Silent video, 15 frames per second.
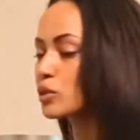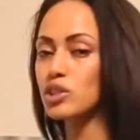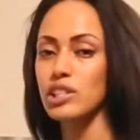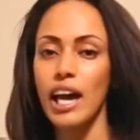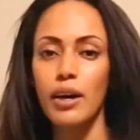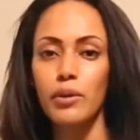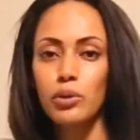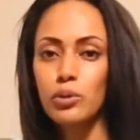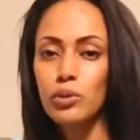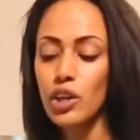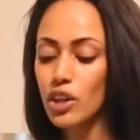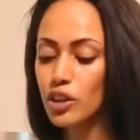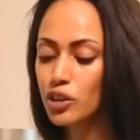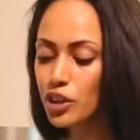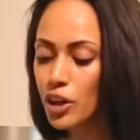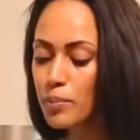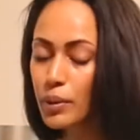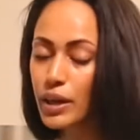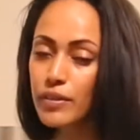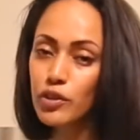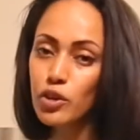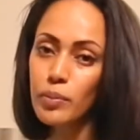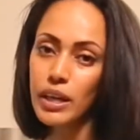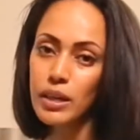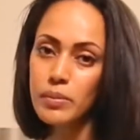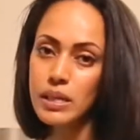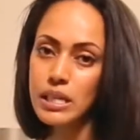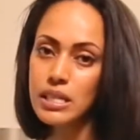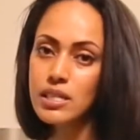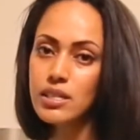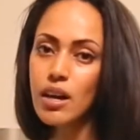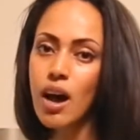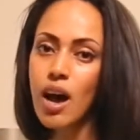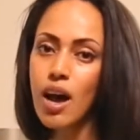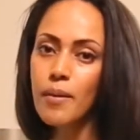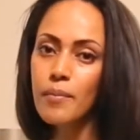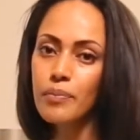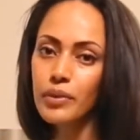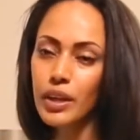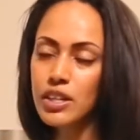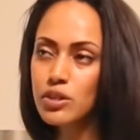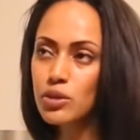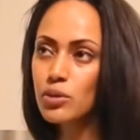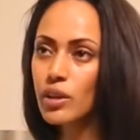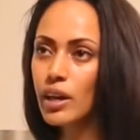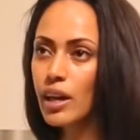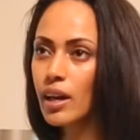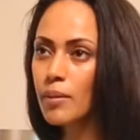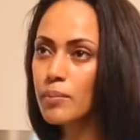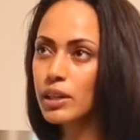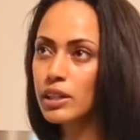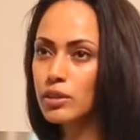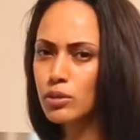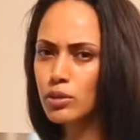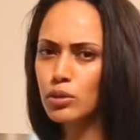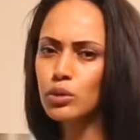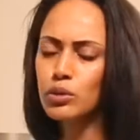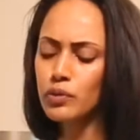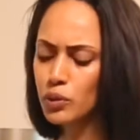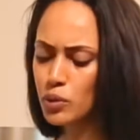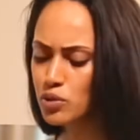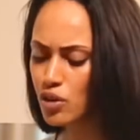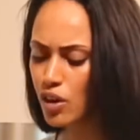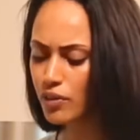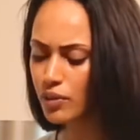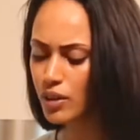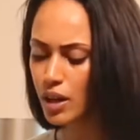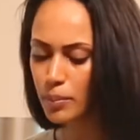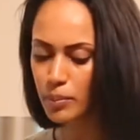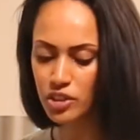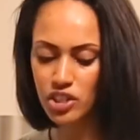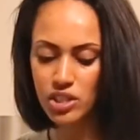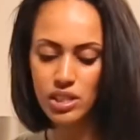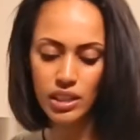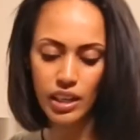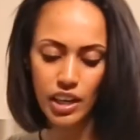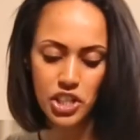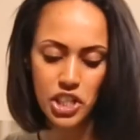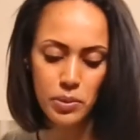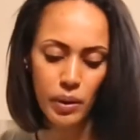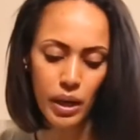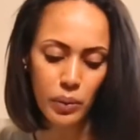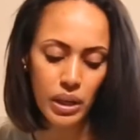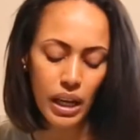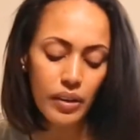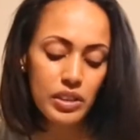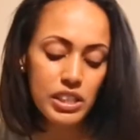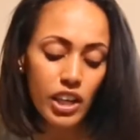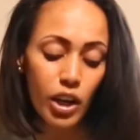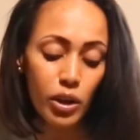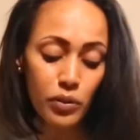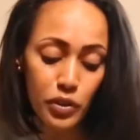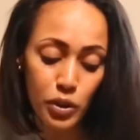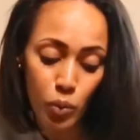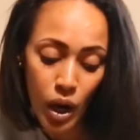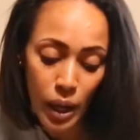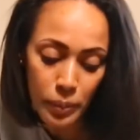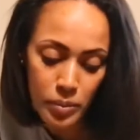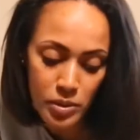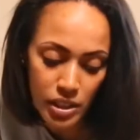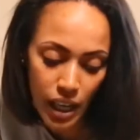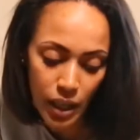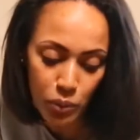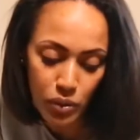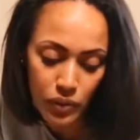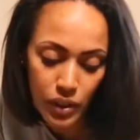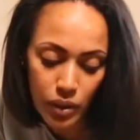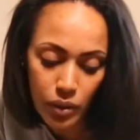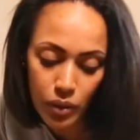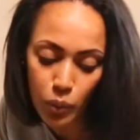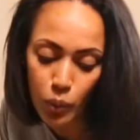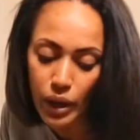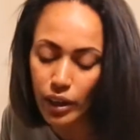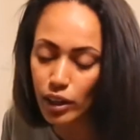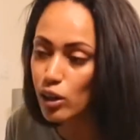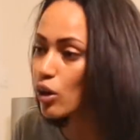of all, towel. You don't bathe your babies until their umbilical cord falls off. But just in case, you might want to have a towel if you wipe them down with a wet